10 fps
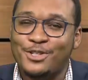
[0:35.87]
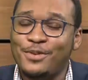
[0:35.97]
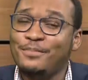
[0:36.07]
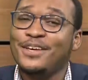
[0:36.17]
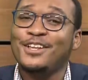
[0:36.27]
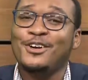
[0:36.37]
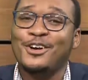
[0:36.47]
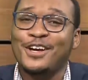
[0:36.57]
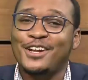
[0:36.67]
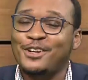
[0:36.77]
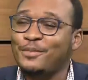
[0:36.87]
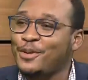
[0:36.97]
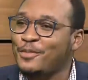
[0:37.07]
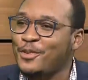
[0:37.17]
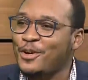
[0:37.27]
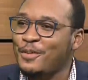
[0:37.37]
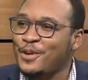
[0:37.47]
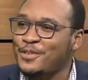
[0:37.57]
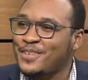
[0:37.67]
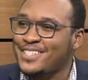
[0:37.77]
So we'll be learning a little bit more
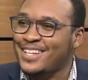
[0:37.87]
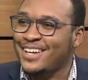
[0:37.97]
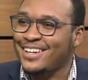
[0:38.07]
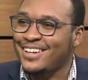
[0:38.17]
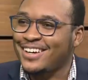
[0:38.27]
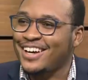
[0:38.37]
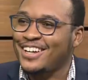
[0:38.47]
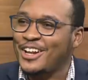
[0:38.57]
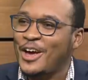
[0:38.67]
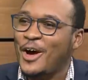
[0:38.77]
about Ms. Tanya and